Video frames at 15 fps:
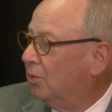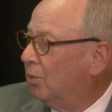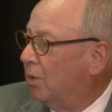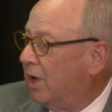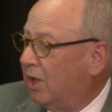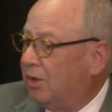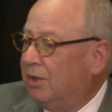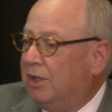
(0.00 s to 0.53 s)

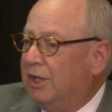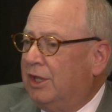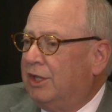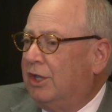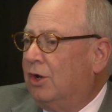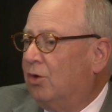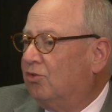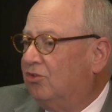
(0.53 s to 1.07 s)
Well,
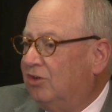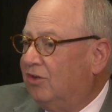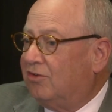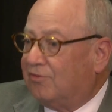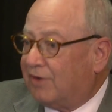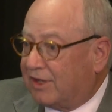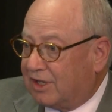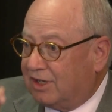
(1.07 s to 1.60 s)
geez,
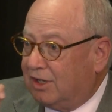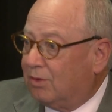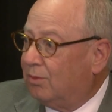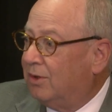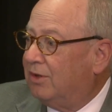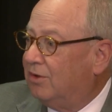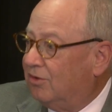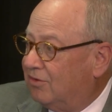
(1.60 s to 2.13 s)
if I could get rid
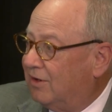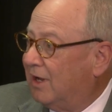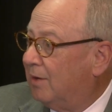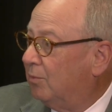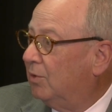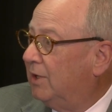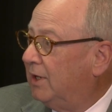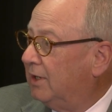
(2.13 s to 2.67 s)
of these damn
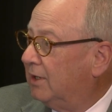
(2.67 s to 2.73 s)
reading